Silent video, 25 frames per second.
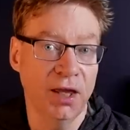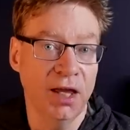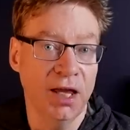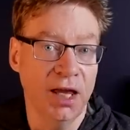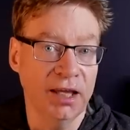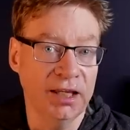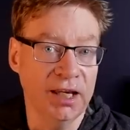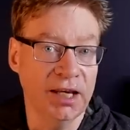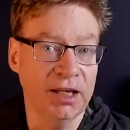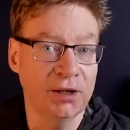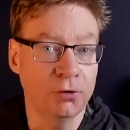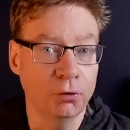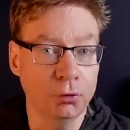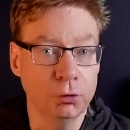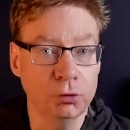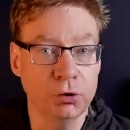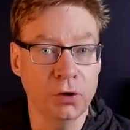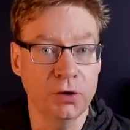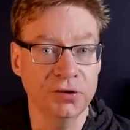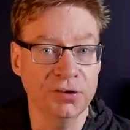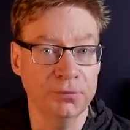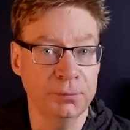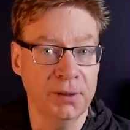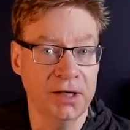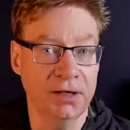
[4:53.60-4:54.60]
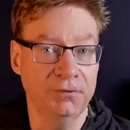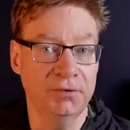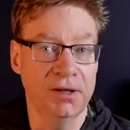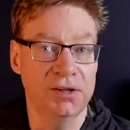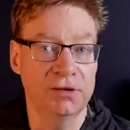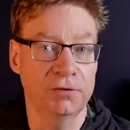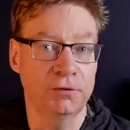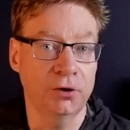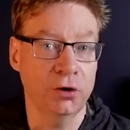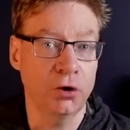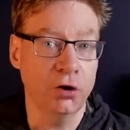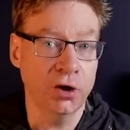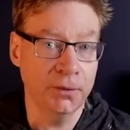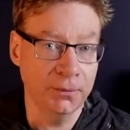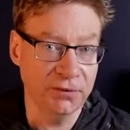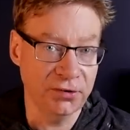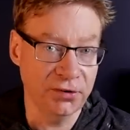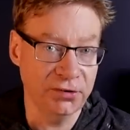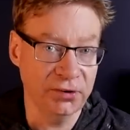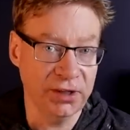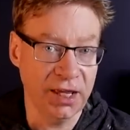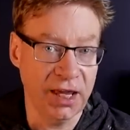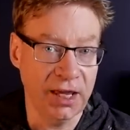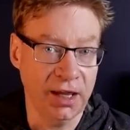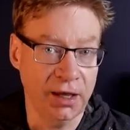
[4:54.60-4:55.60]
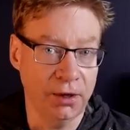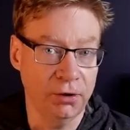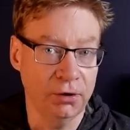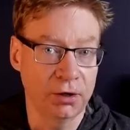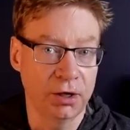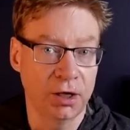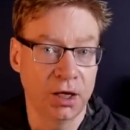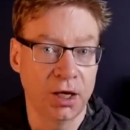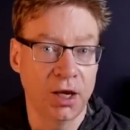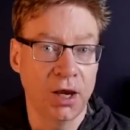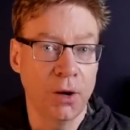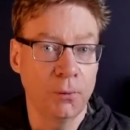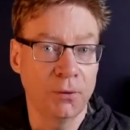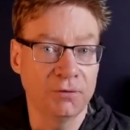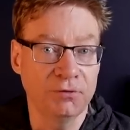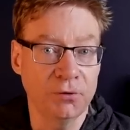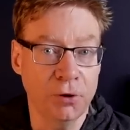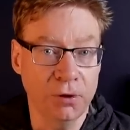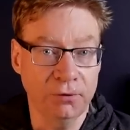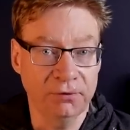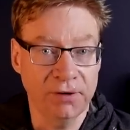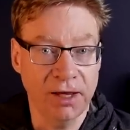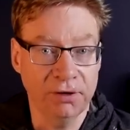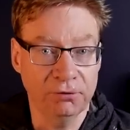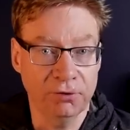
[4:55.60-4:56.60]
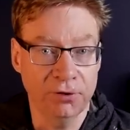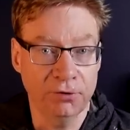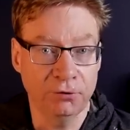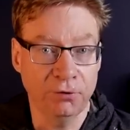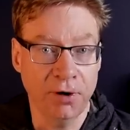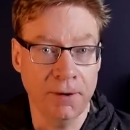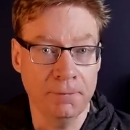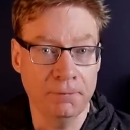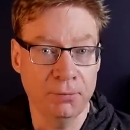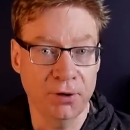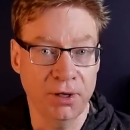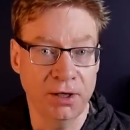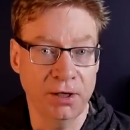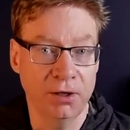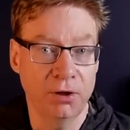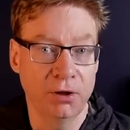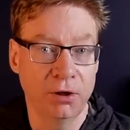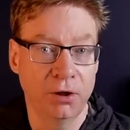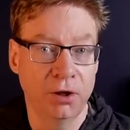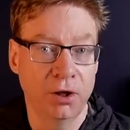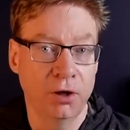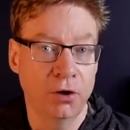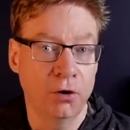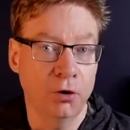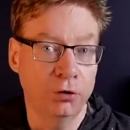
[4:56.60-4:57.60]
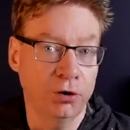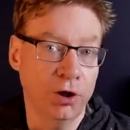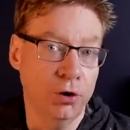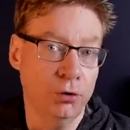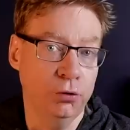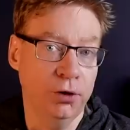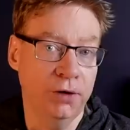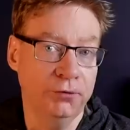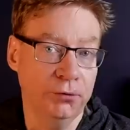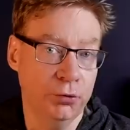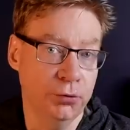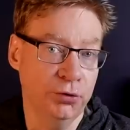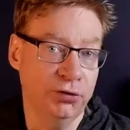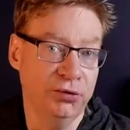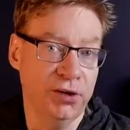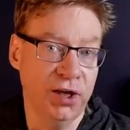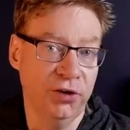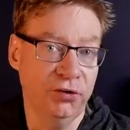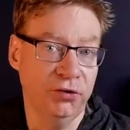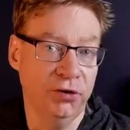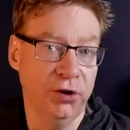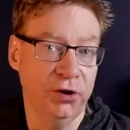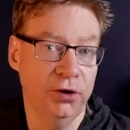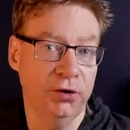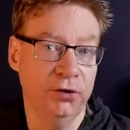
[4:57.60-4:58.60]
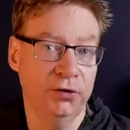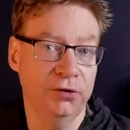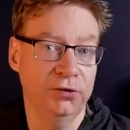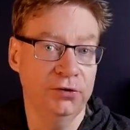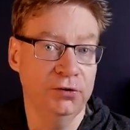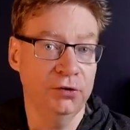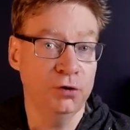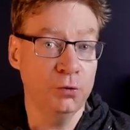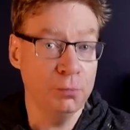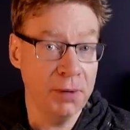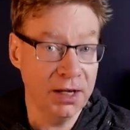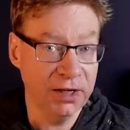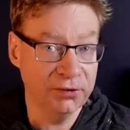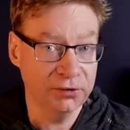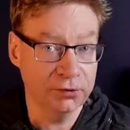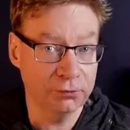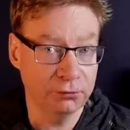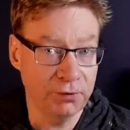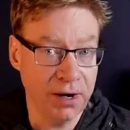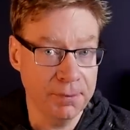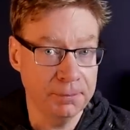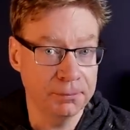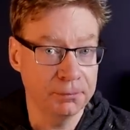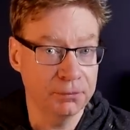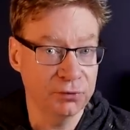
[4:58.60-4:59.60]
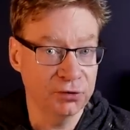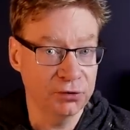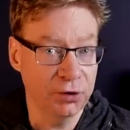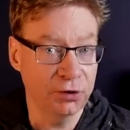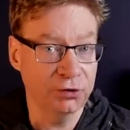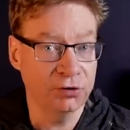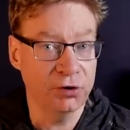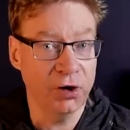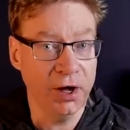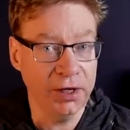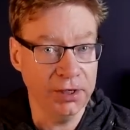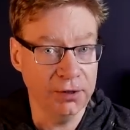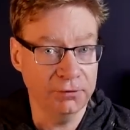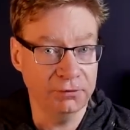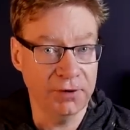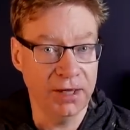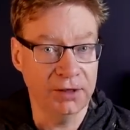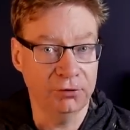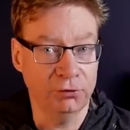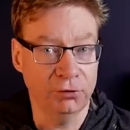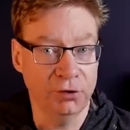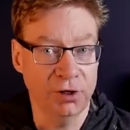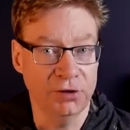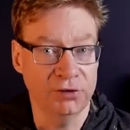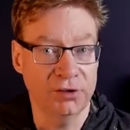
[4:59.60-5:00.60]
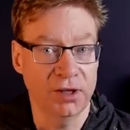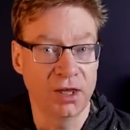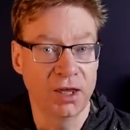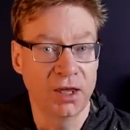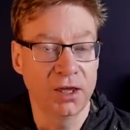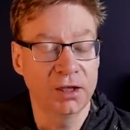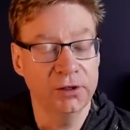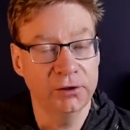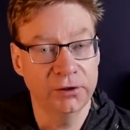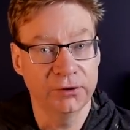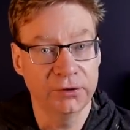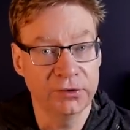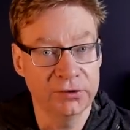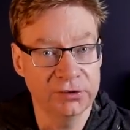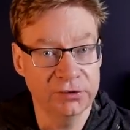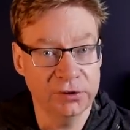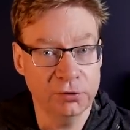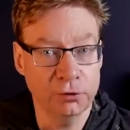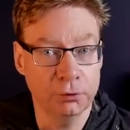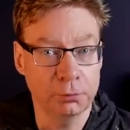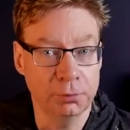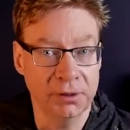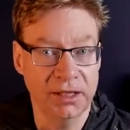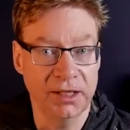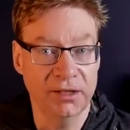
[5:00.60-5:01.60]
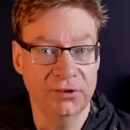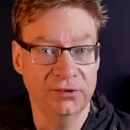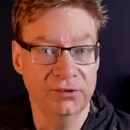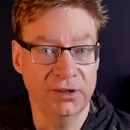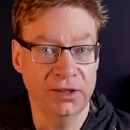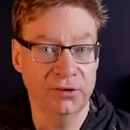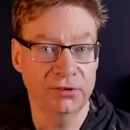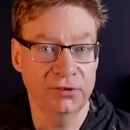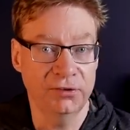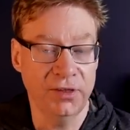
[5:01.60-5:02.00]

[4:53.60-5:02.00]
and getting all cost benefits of economies of scale with no factories ramping although of course Tesla still managed to ramp the China factories considerably since